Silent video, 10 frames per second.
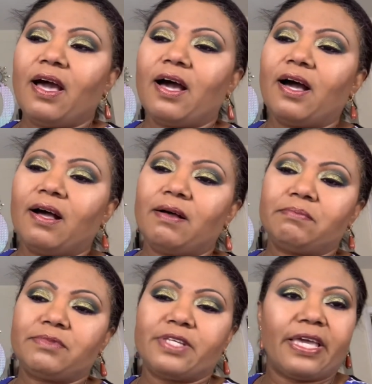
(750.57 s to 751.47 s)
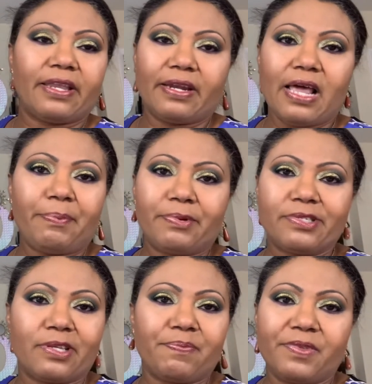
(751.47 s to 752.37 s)
um, taking a nap or
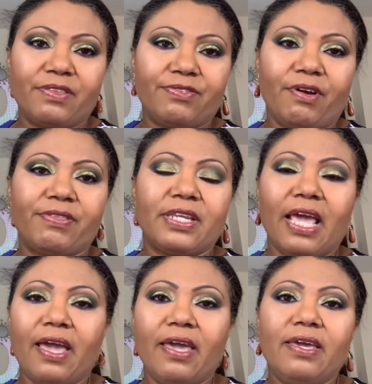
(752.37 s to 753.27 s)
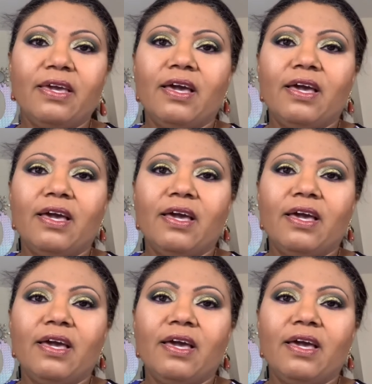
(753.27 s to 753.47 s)
something throughout the day,